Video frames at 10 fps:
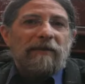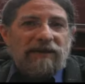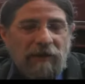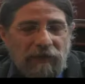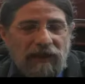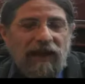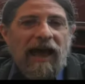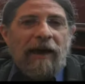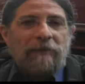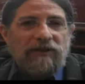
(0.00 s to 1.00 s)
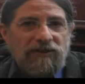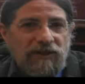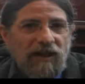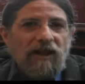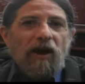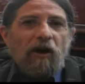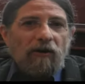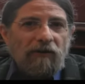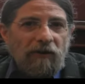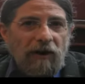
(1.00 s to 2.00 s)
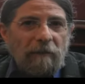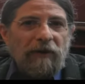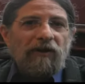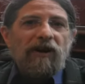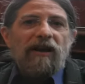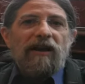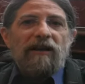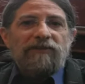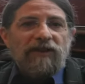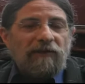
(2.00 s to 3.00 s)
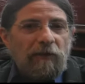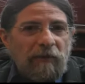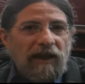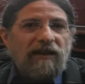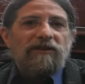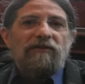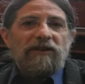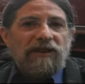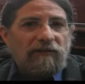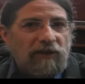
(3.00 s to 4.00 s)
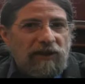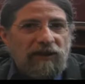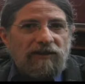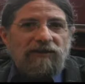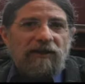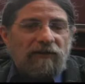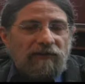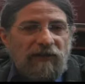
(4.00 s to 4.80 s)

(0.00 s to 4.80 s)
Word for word: be something that happens over a period of several meetings, over several years, several